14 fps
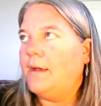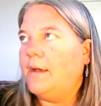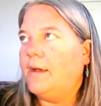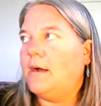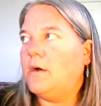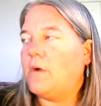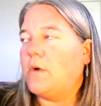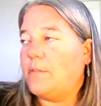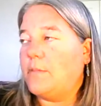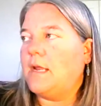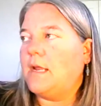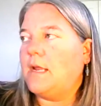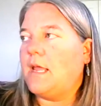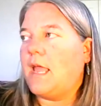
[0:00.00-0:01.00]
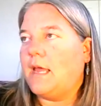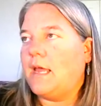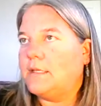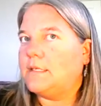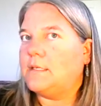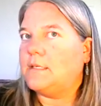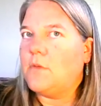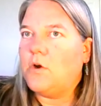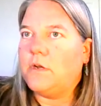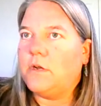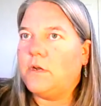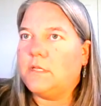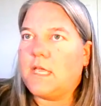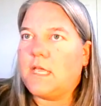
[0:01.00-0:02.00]
when I'm in an editing mode,
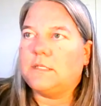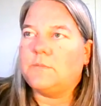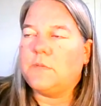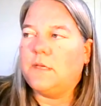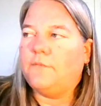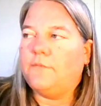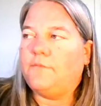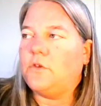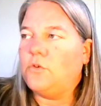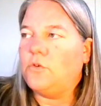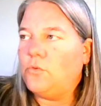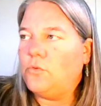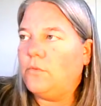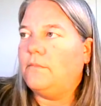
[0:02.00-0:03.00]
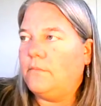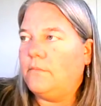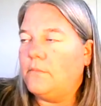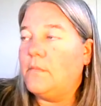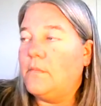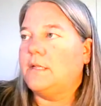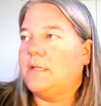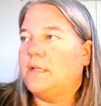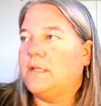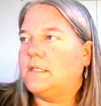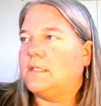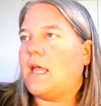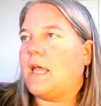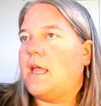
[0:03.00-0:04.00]
it takes me a few months,
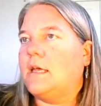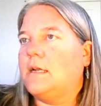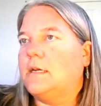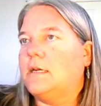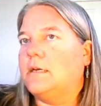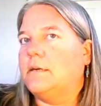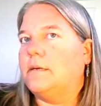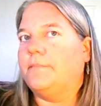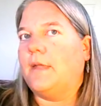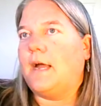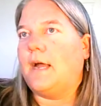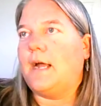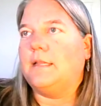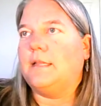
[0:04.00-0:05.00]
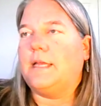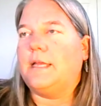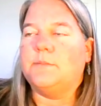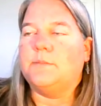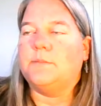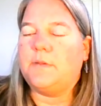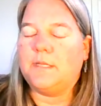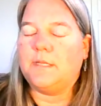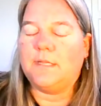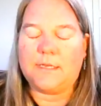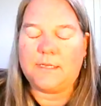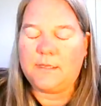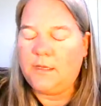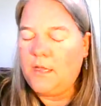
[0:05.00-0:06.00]
and I like to be in like
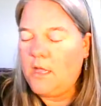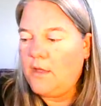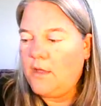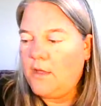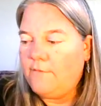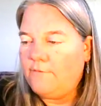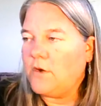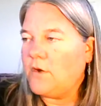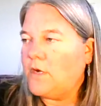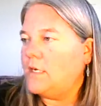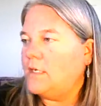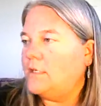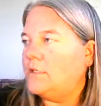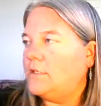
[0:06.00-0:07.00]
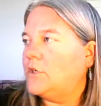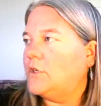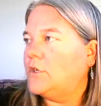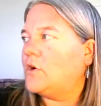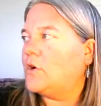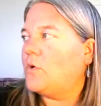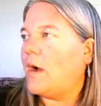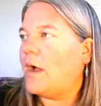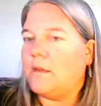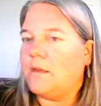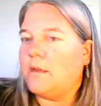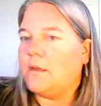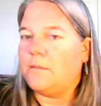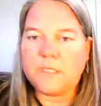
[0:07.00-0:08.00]
a very dark, quiet,
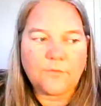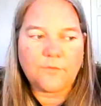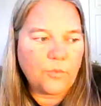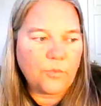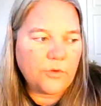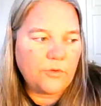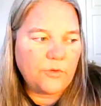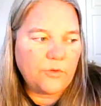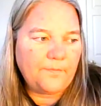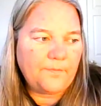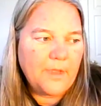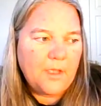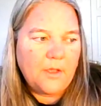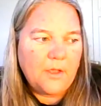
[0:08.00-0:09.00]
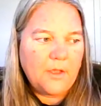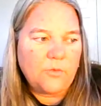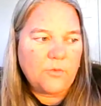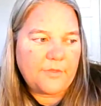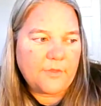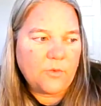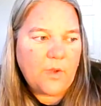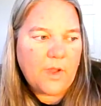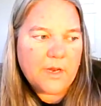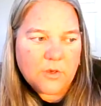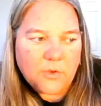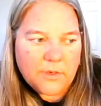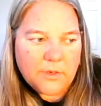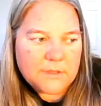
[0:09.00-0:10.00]
peaceful room with the white
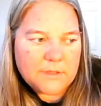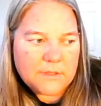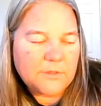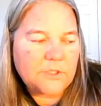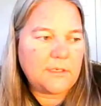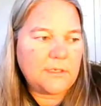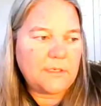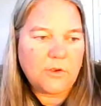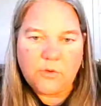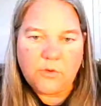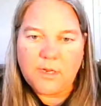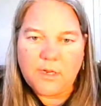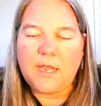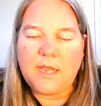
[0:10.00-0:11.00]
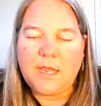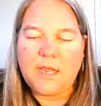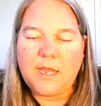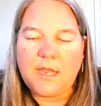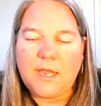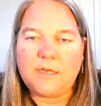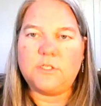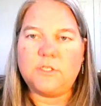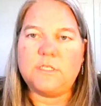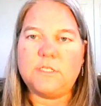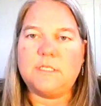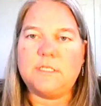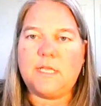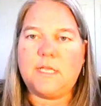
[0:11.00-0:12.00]
noise machine going and just
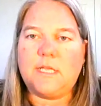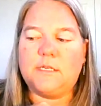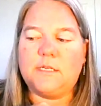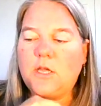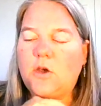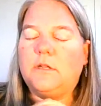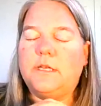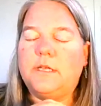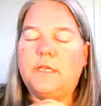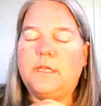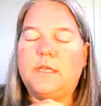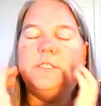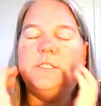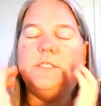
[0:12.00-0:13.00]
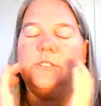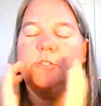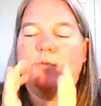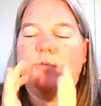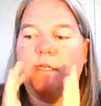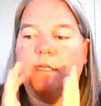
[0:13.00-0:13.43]
like totally into it.